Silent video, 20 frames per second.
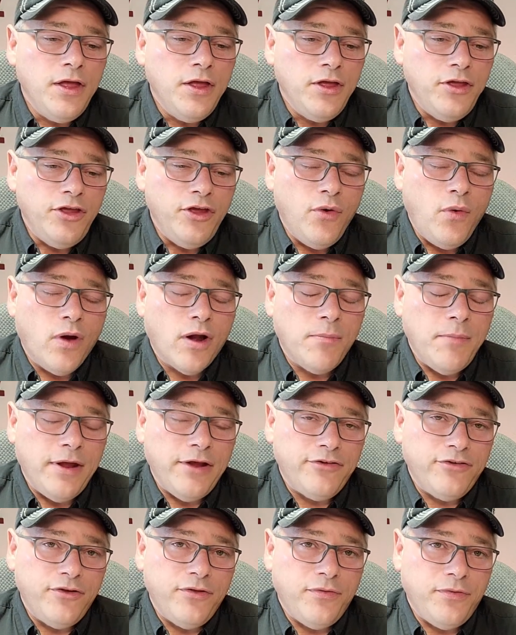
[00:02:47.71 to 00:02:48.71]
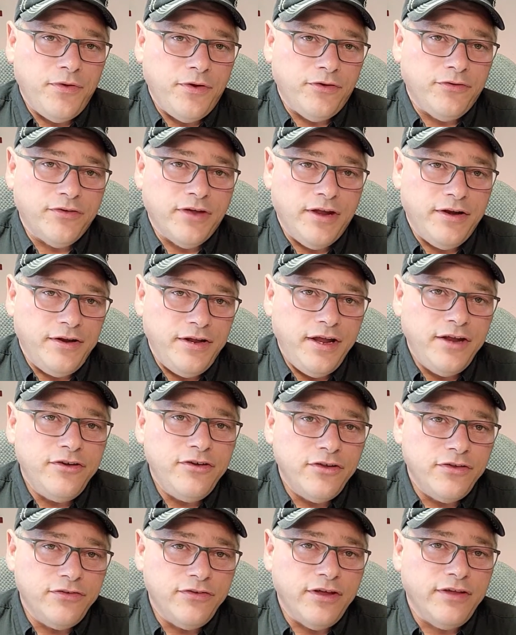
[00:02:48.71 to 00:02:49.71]
You want to make sure that there's
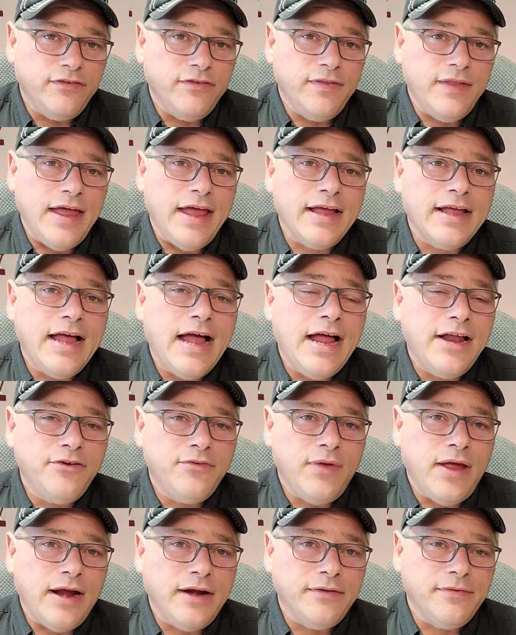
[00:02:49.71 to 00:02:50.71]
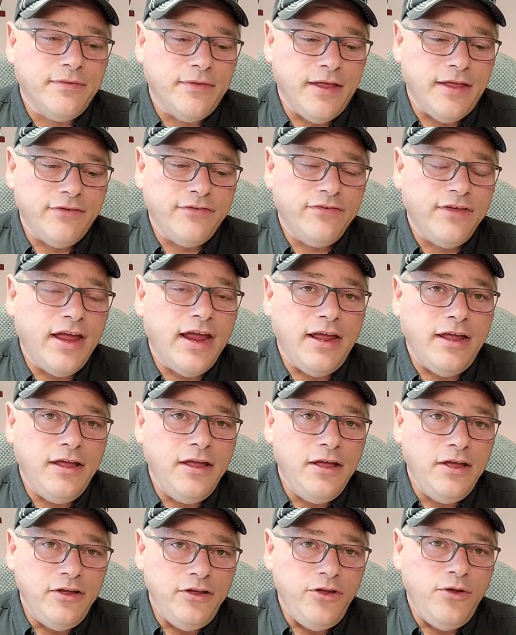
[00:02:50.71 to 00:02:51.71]
contingencies in that contract that
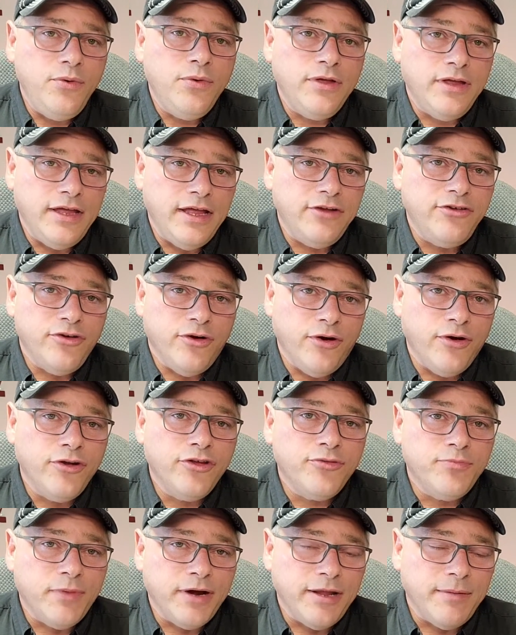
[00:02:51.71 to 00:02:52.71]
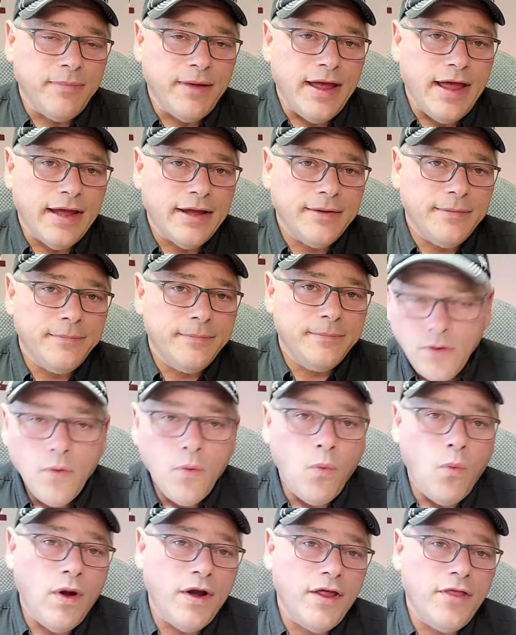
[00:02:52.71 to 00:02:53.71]
say you can get your earnest money back.
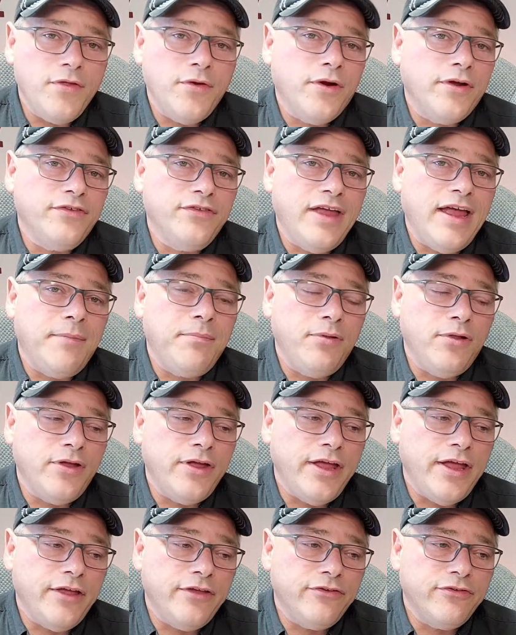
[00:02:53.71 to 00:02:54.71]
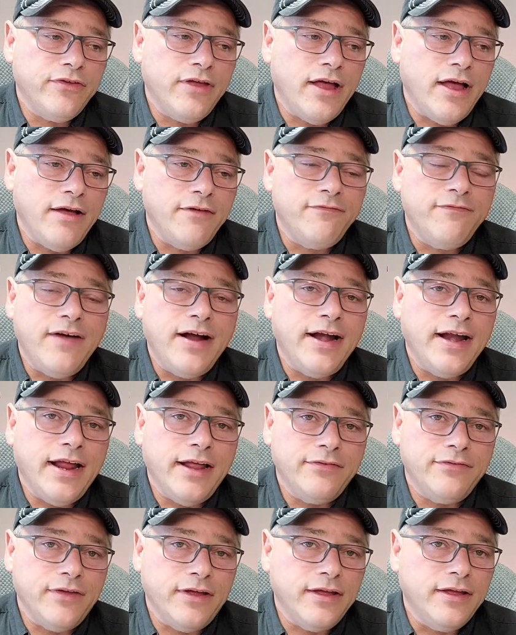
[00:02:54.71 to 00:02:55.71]
One other example is
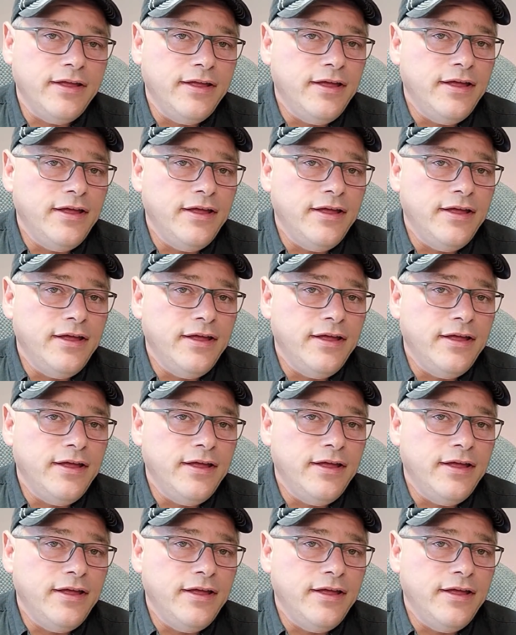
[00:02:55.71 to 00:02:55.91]
financing.